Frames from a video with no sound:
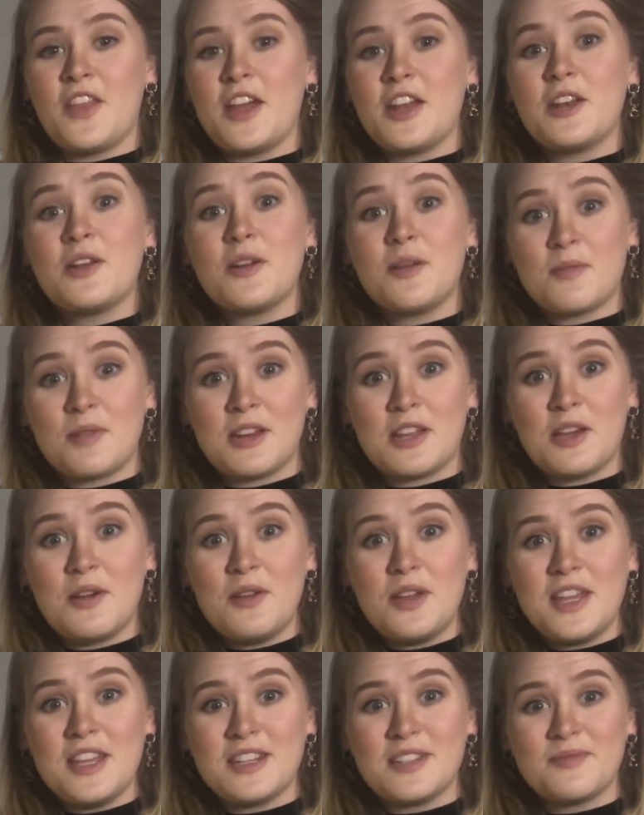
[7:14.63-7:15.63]
On that note, I'm
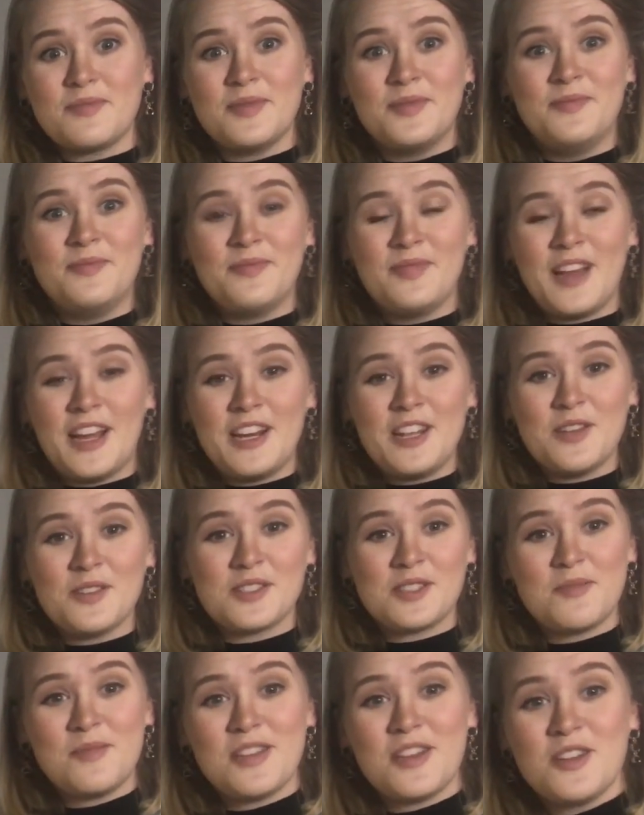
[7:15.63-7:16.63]
gonna go eat.
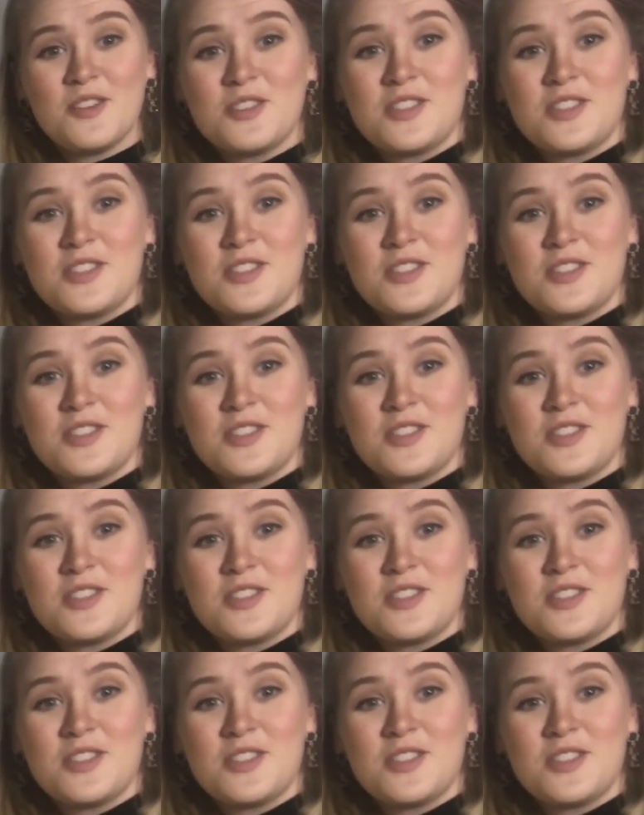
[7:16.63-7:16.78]
Adios,